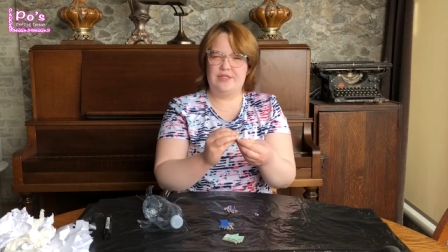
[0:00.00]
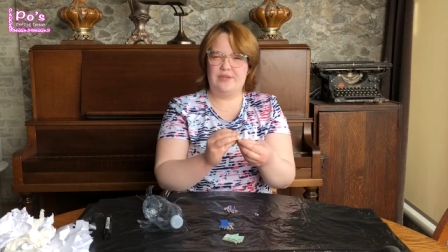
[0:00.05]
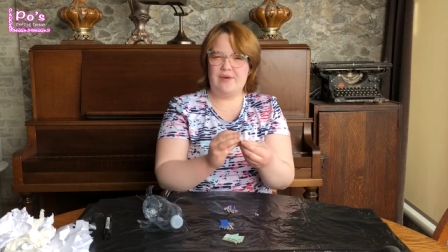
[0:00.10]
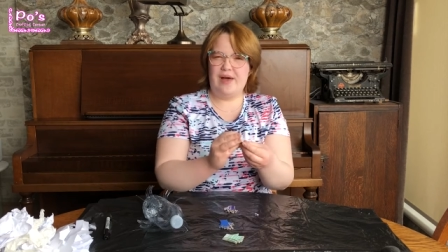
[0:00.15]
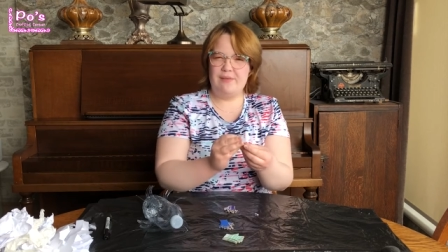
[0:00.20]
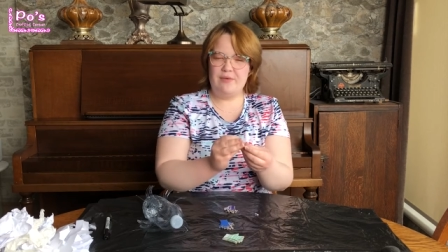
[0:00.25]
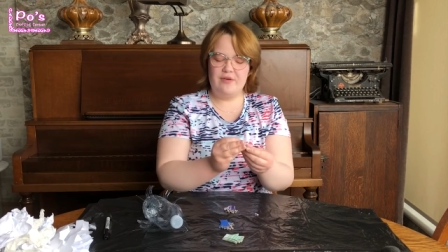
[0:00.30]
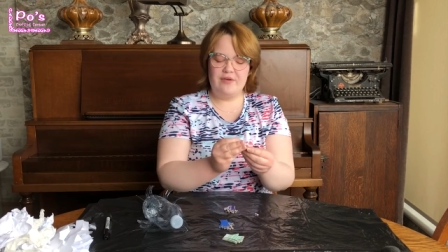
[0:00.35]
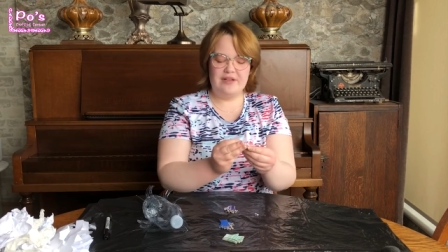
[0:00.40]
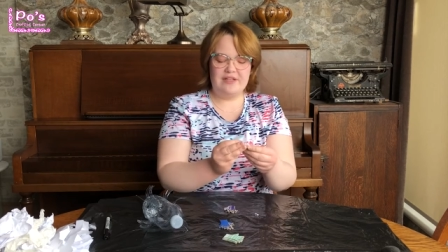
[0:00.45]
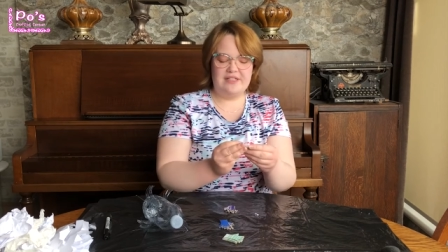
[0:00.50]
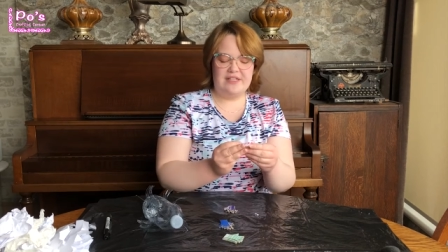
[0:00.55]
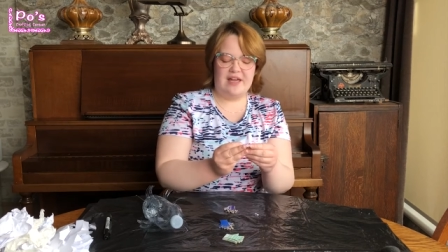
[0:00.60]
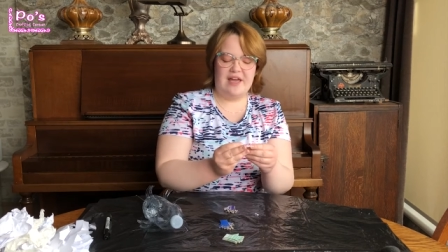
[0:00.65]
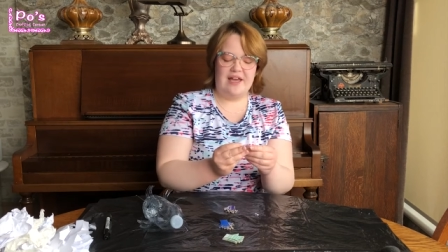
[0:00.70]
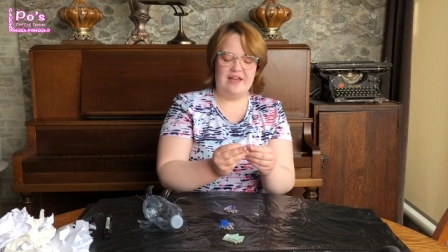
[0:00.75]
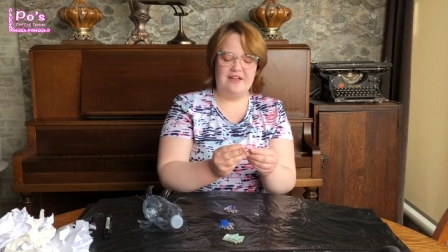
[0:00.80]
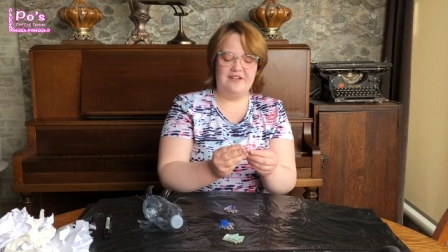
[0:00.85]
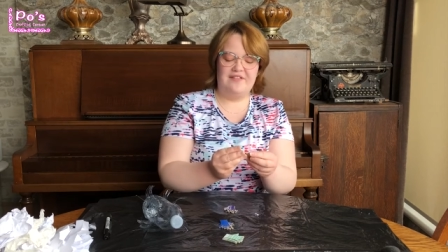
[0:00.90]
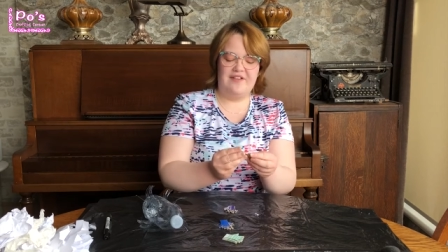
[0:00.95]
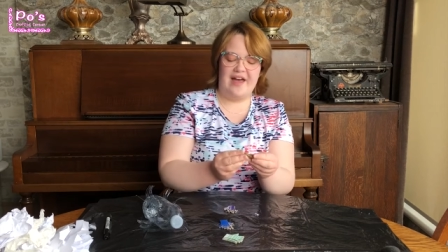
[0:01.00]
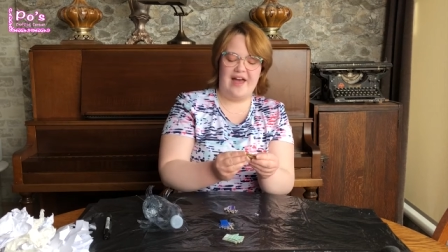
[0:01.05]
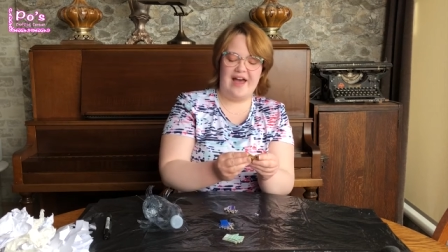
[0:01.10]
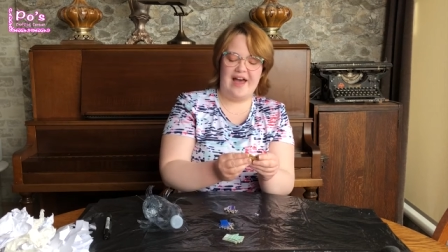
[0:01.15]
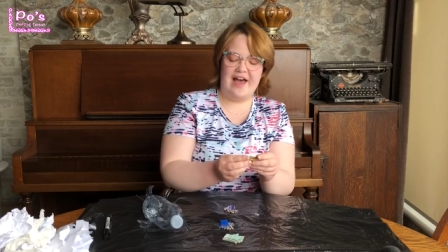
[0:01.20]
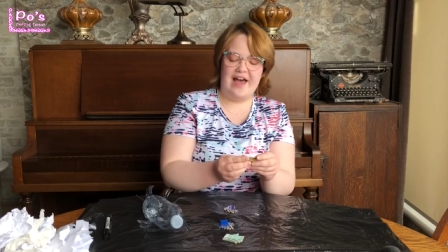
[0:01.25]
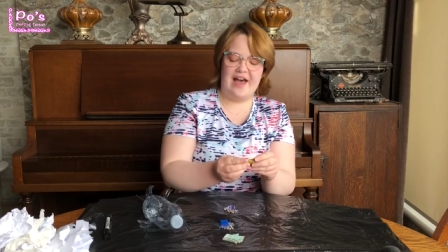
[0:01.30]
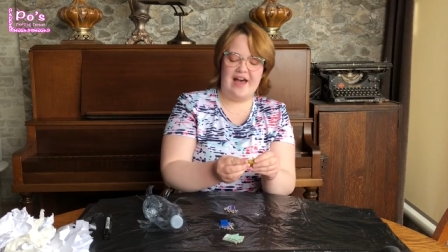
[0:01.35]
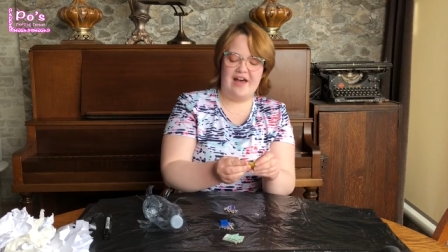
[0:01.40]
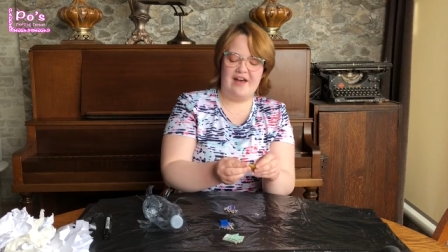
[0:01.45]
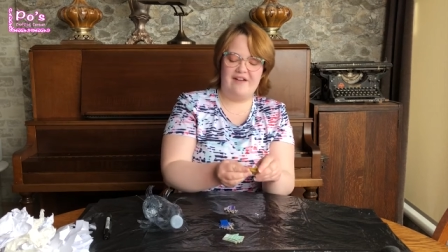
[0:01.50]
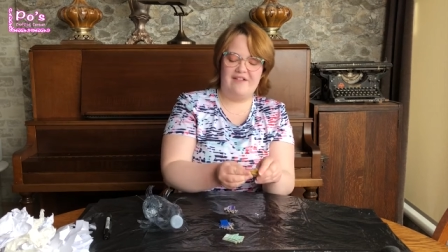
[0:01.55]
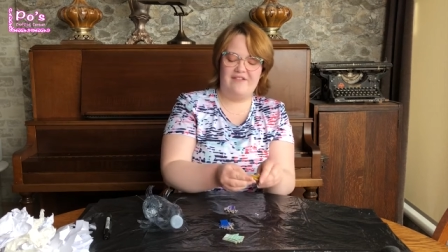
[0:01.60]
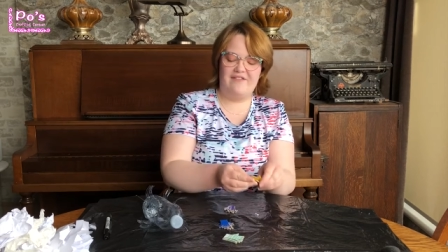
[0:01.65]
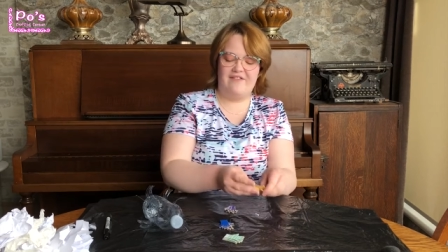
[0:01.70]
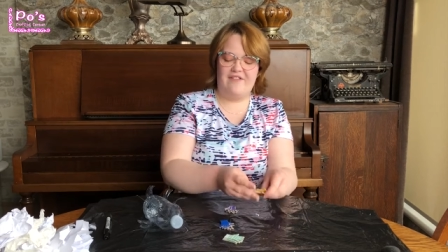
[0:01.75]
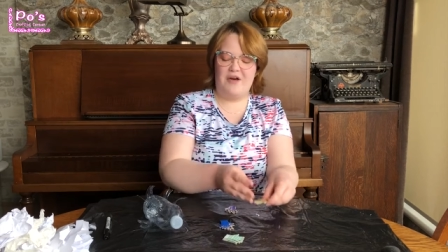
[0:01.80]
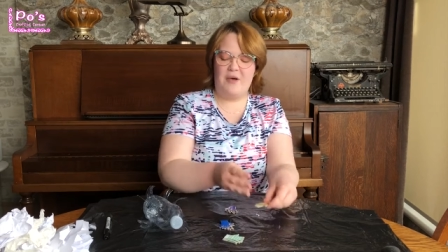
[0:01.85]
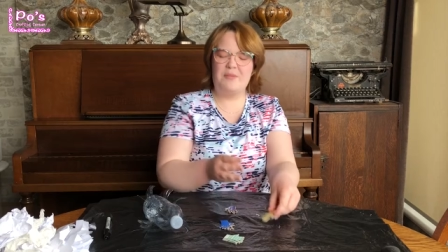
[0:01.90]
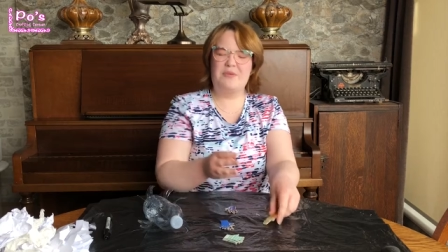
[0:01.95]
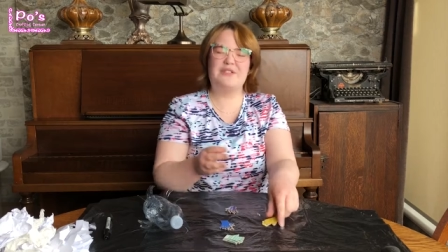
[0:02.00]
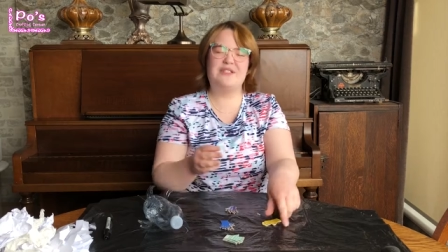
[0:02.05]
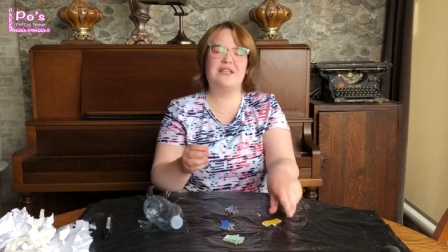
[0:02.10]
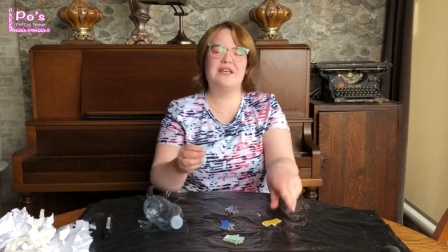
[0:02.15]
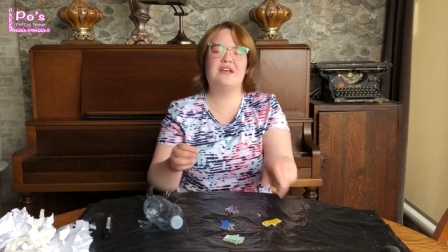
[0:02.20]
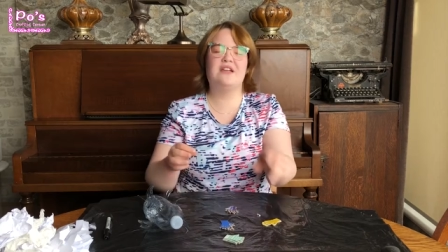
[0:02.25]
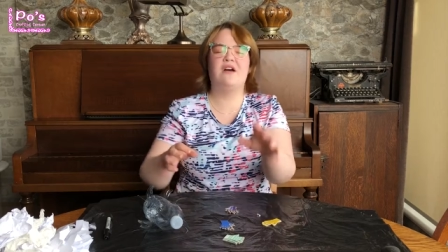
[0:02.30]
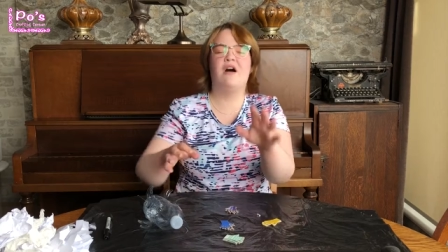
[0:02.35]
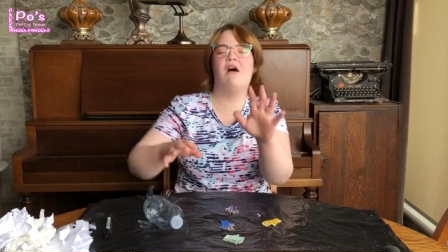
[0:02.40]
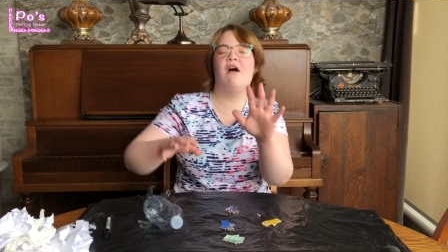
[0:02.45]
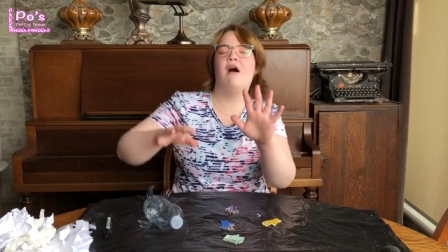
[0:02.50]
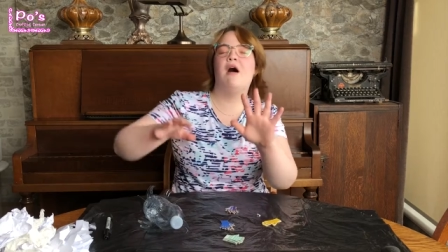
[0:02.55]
So I'm going to kind of have almost like an